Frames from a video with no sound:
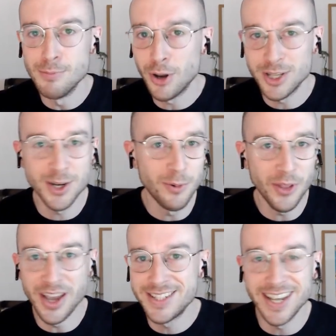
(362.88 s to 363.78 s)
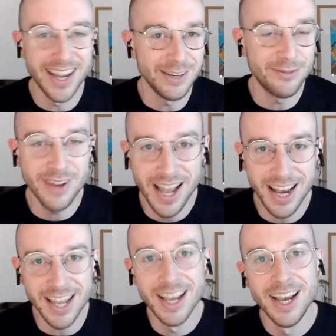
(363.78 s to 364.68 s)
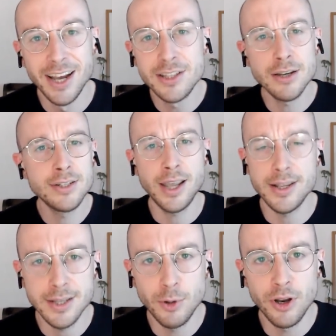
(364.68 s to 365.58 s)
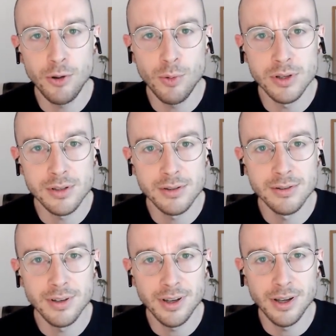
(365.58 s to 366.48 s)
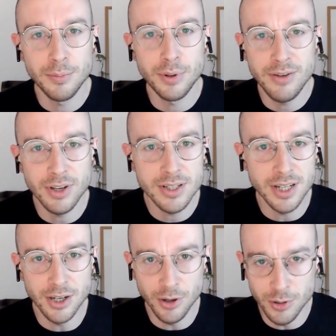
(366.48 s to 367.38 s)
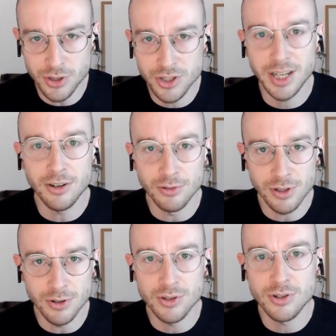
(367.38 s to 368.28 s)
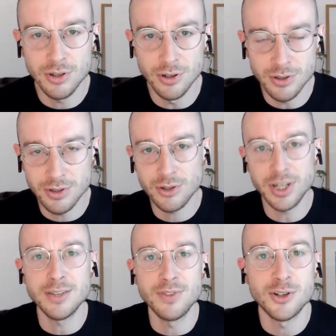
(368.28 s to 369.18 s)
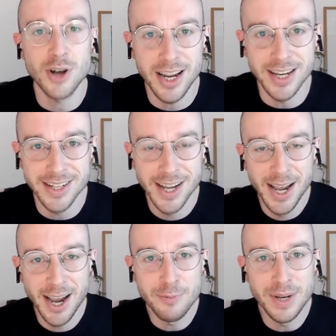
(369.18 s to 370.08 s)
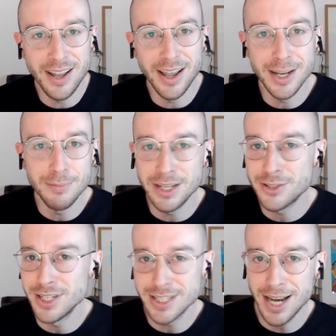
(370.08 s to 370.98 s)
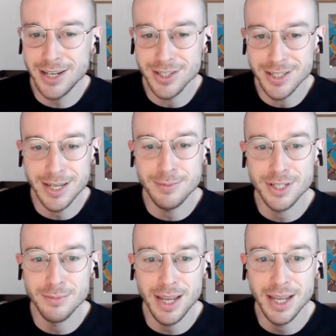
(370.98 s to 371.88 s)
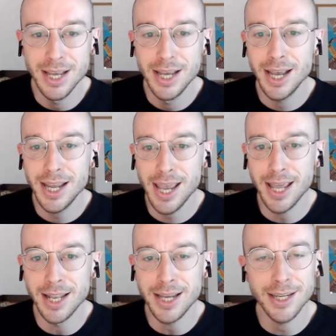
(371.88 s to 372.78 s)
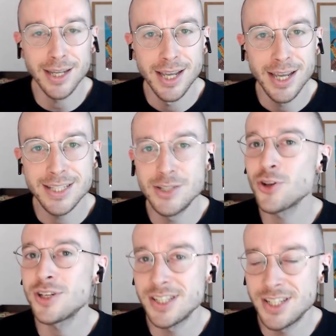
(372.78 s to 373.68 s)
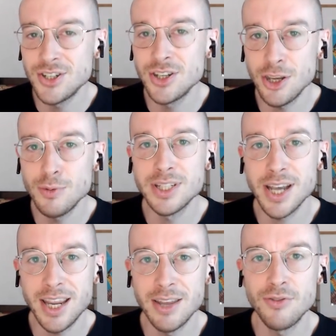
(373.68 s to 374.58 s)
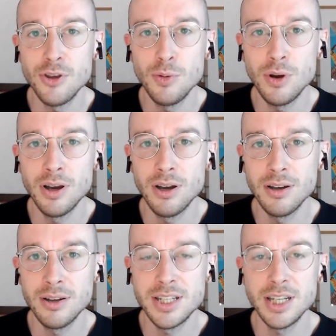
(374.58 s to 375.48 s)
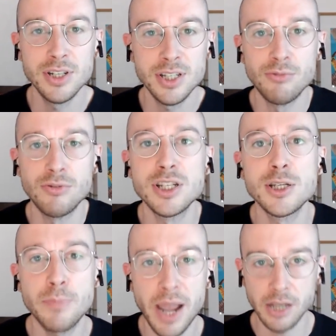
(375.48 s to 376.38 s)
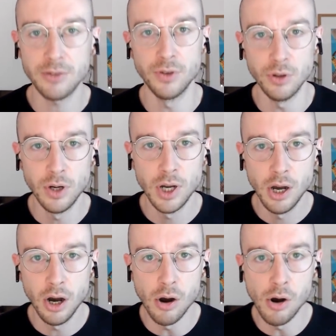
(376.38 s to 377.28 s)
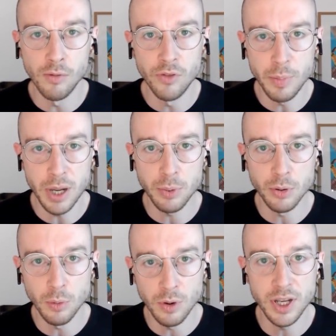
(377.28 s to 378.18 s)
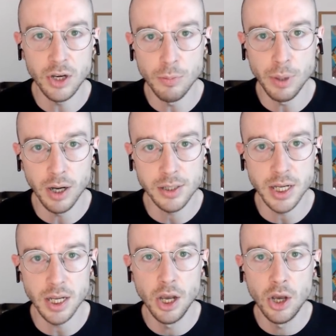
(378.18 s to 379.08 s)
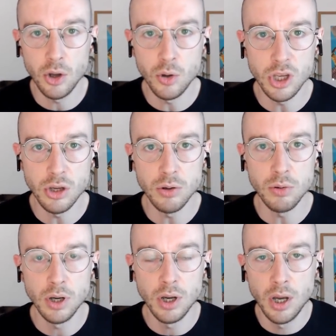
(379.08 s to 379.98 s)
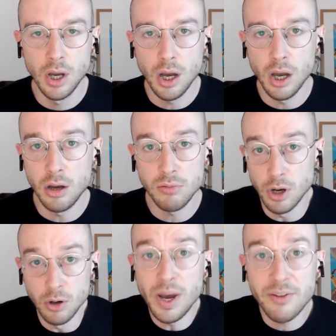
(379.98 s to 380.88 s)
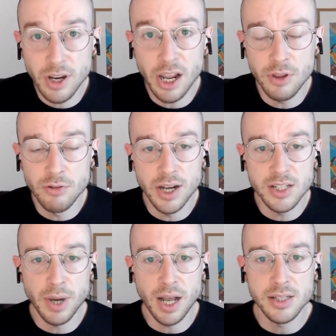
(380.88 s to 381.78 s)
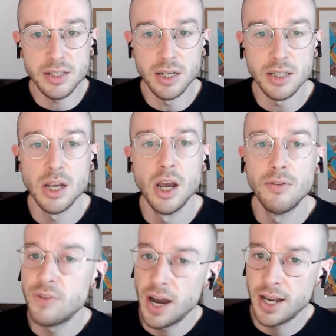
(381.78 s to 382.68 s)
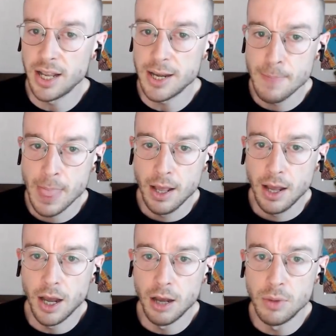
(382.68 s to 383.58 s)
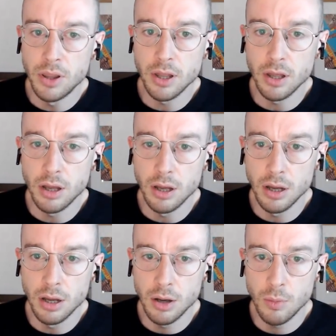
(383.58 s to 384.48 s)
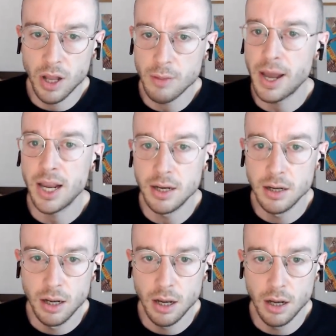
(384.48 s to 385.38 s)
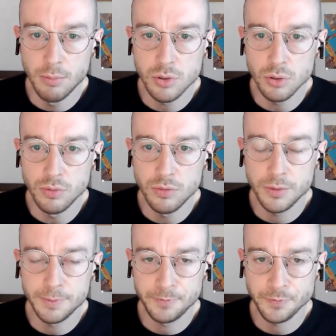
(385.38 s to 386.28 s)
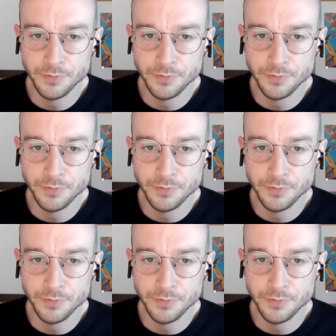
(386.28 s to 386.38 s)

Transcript: to monitor what they're saying fairly. And so to get someone who was previously, whose skills, whose tricks of the trade have been learned in military intelligence seems to me, again, like it's not a decision that you would take if you were seriously respectful of the people within your party who you who advocate for the rights of Palestinians. Finally, one of the main sort of